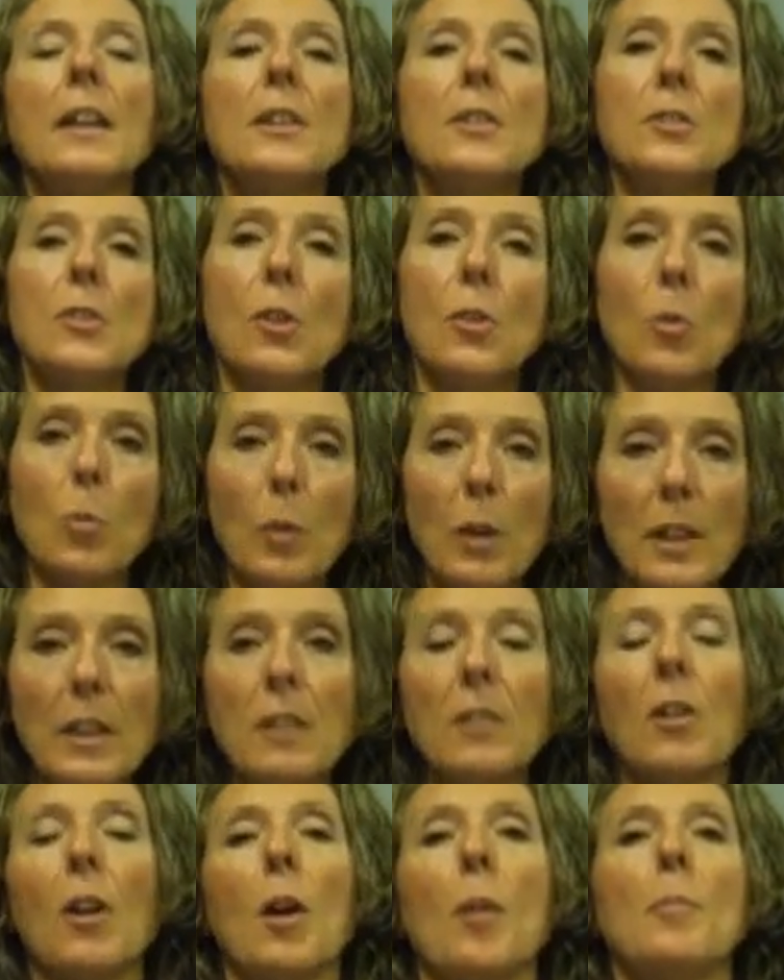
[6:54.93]
So the
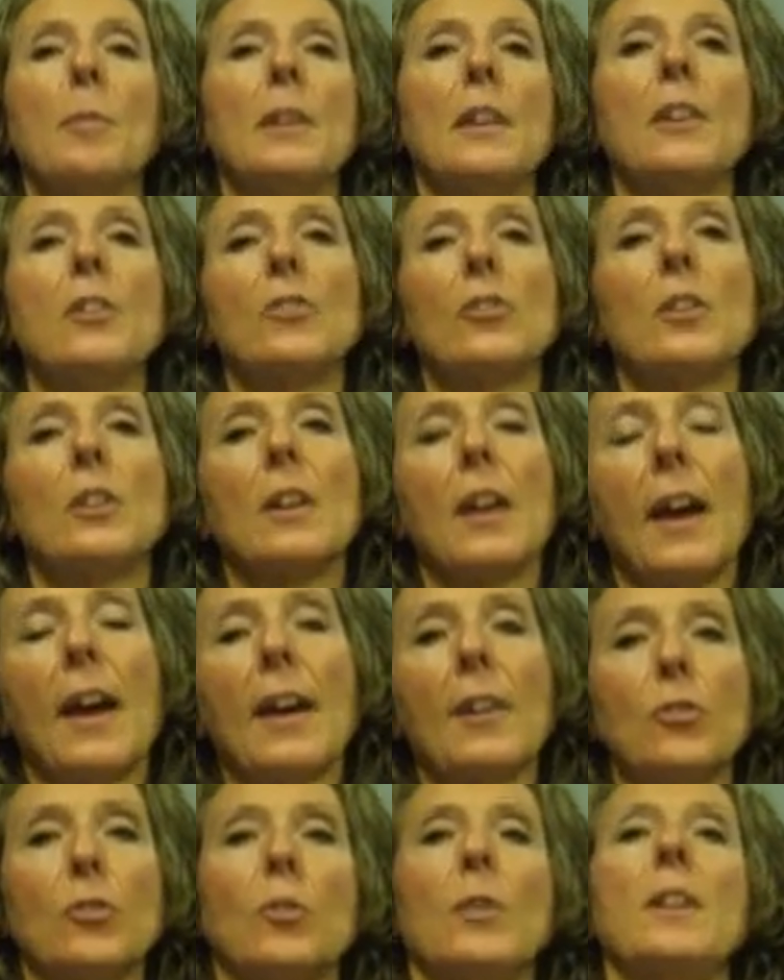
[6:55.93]
winning combination
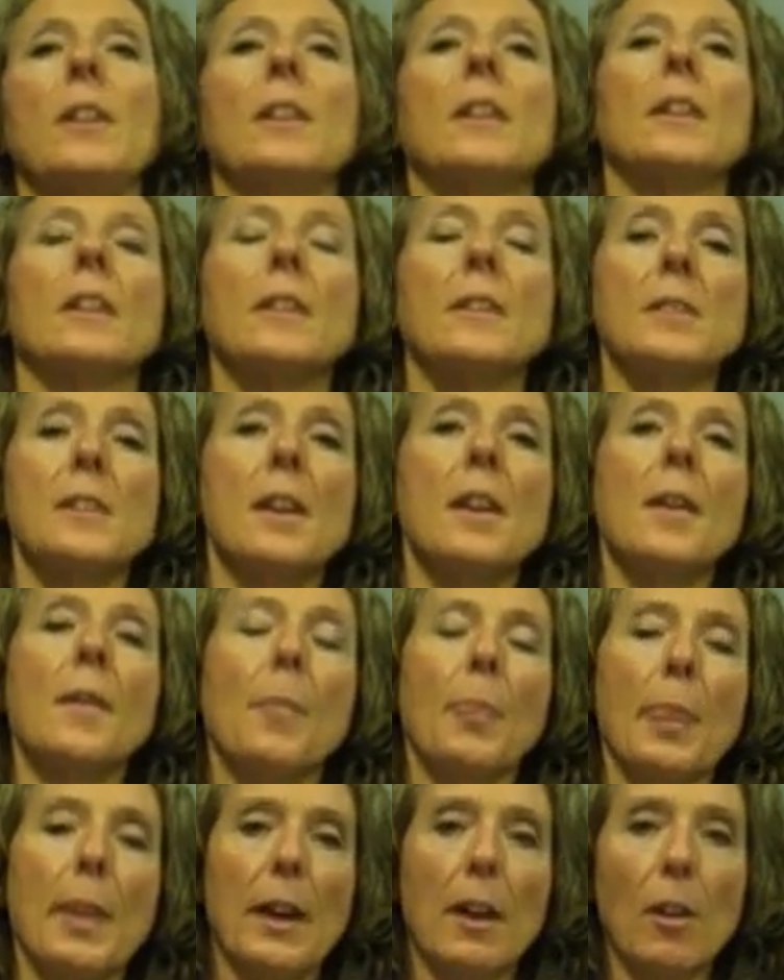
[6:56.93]
actually is
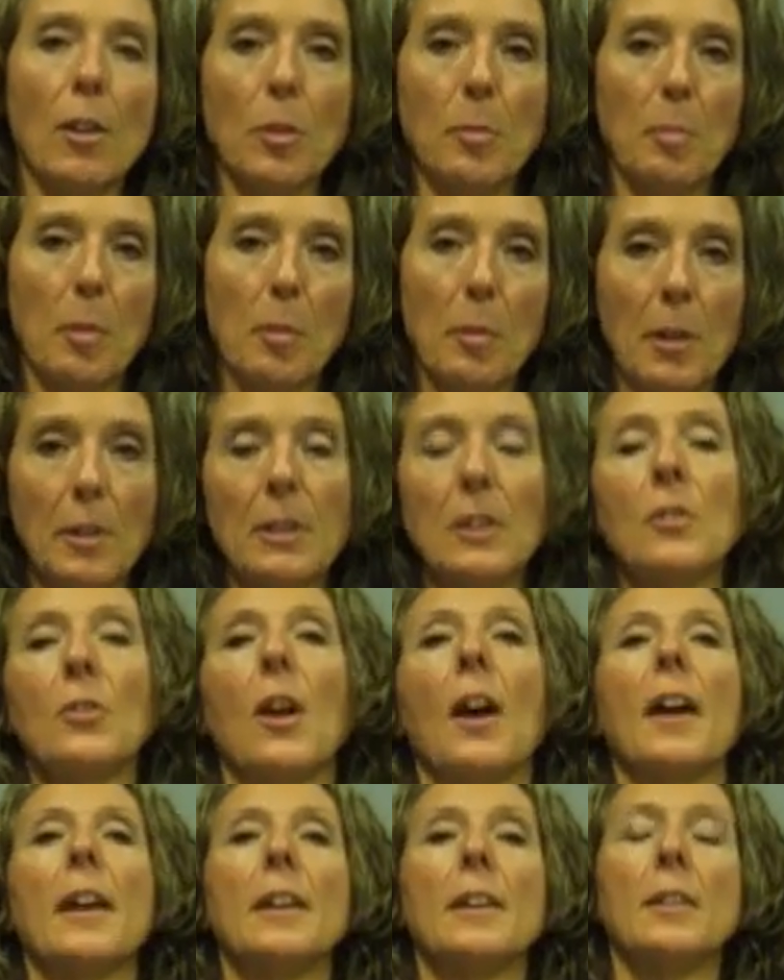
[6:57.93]
the health promoting
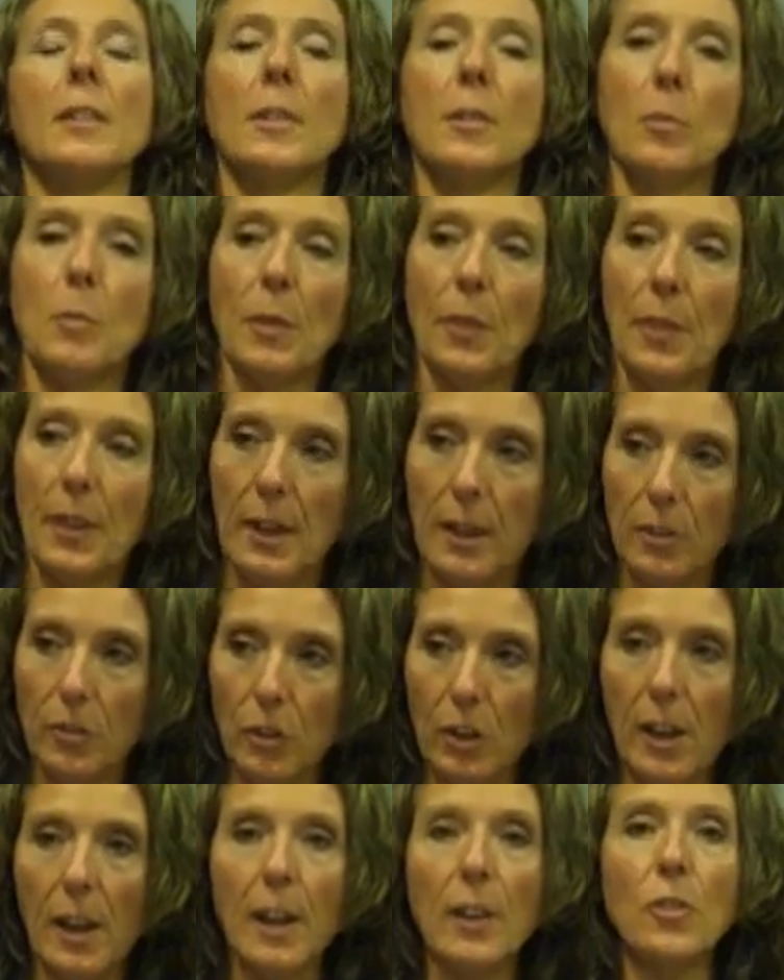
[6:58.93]
diet with the
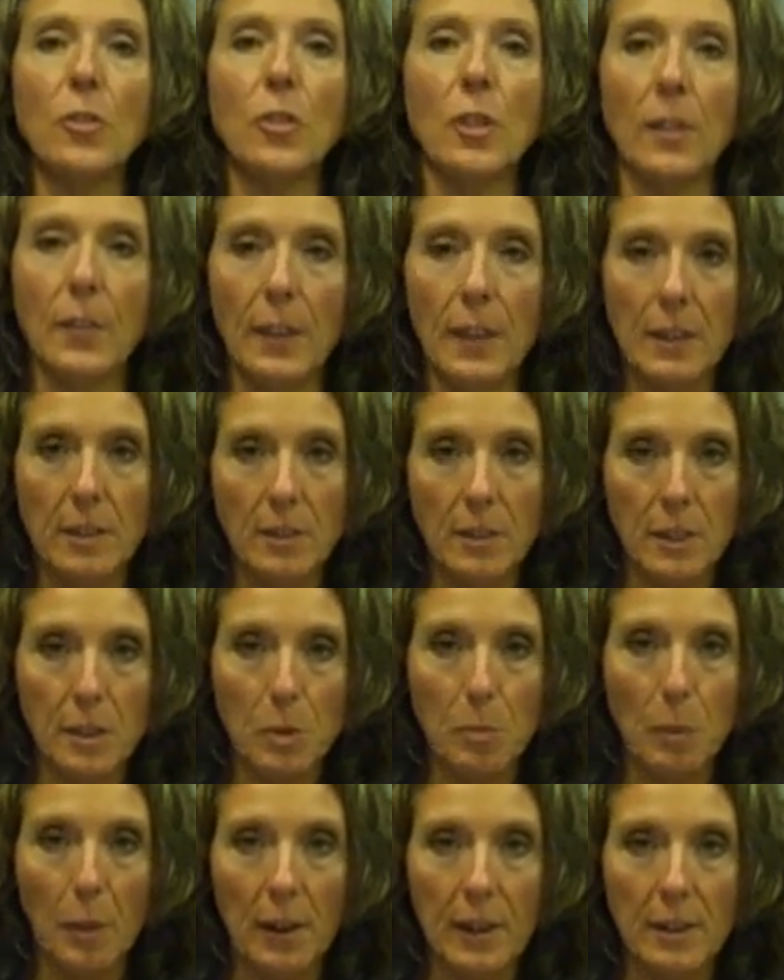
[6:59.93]
education that
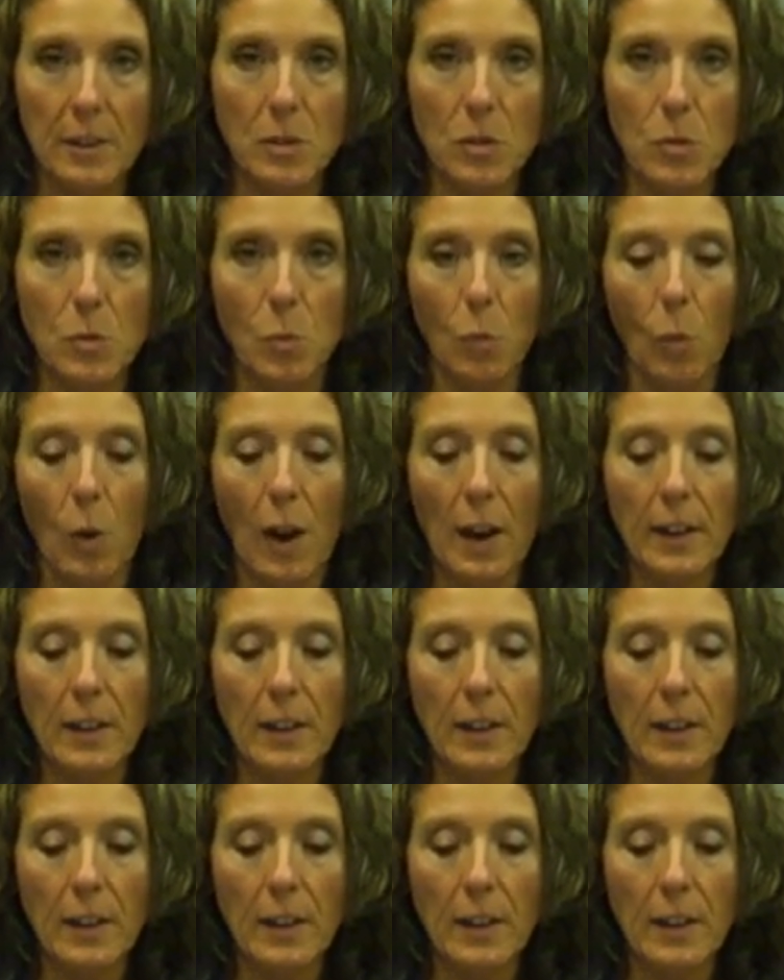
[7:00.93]
explains why